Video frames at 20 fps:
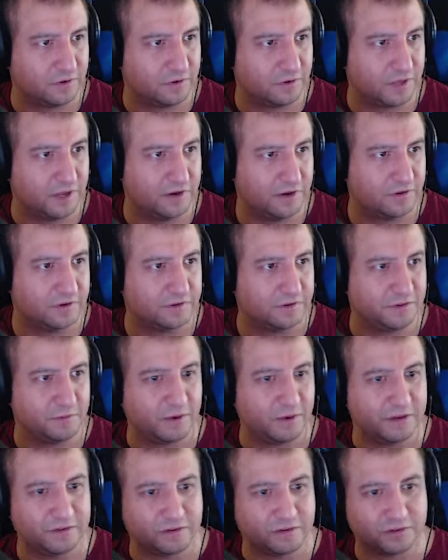Okay, here it is,
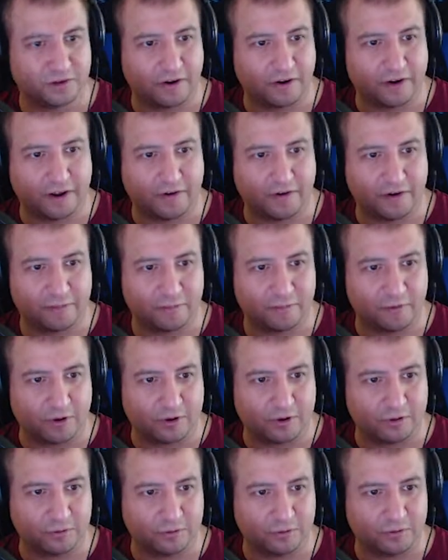eraser. Sorry, I grabbed the
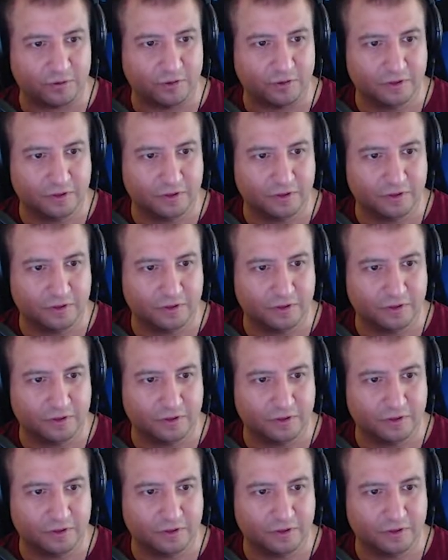wrong tool.